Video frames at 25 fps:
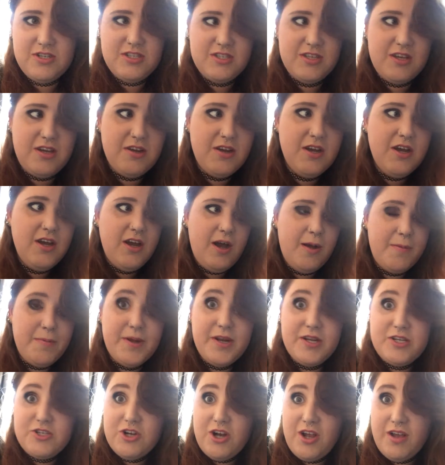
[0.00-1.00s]
So I'm
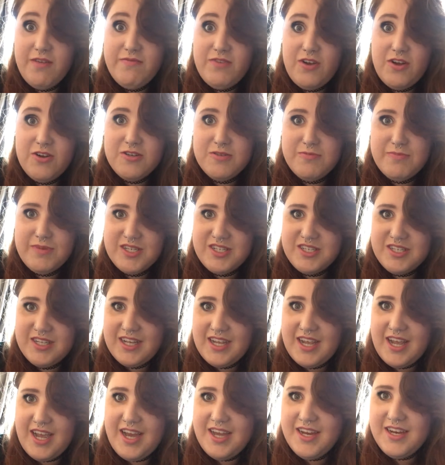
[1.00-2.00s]
gonna try and vlog as much as I
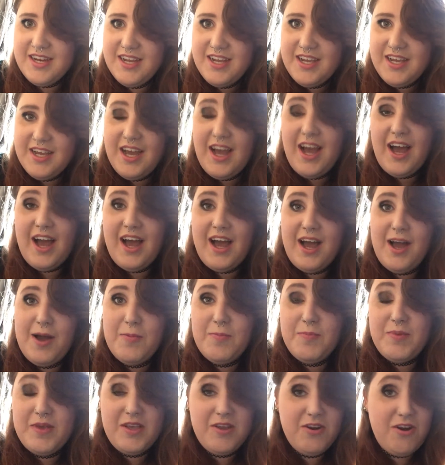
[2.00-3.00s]
can,
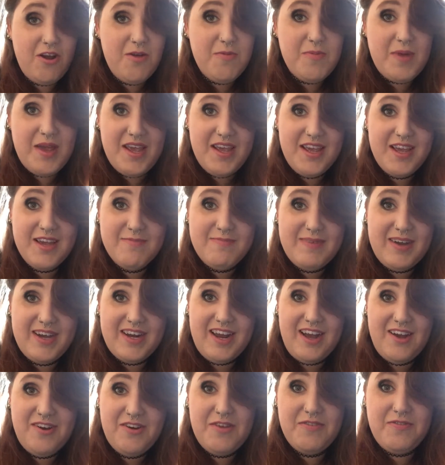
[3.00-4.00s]
but you know me by now.